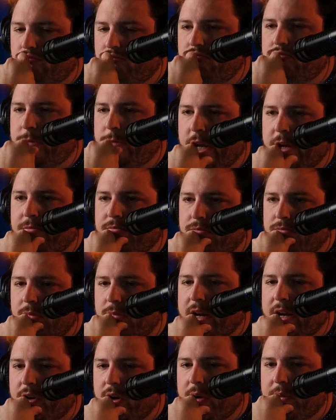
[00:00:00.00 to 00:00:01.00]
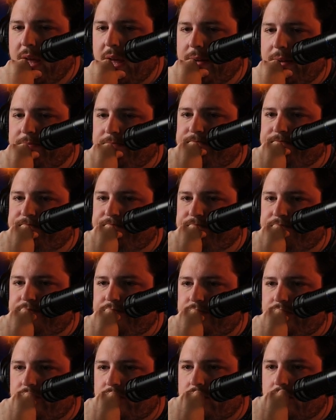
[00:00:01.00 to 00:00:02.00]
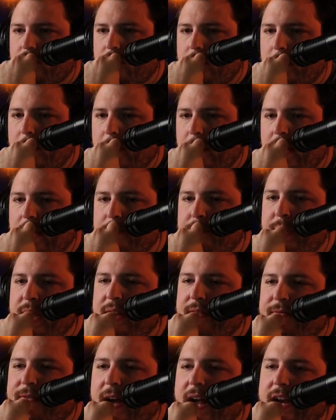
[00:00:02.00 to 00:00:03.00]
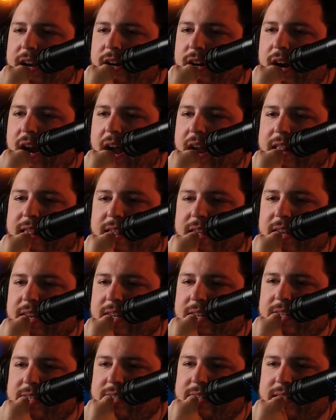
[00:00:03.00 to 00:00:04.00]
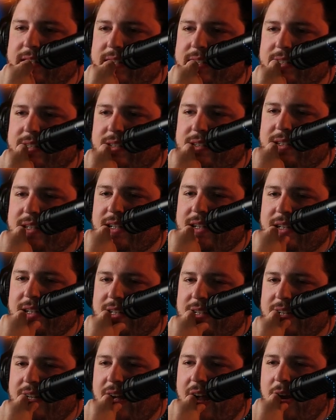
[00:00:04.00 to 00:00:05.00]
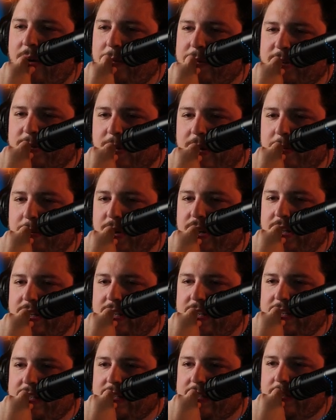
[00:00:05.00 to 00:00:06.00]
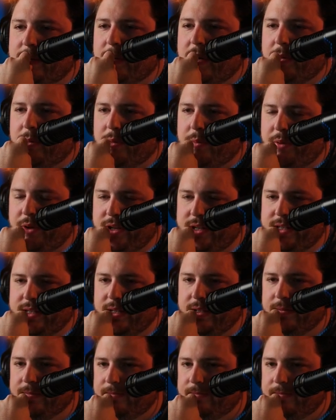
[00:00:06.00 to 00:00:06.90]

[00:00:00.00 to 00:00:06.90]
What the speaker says: Yeah, I can agree with that. Pit Fighter, I think is, I almost want to put a D tier, but we'll put a C.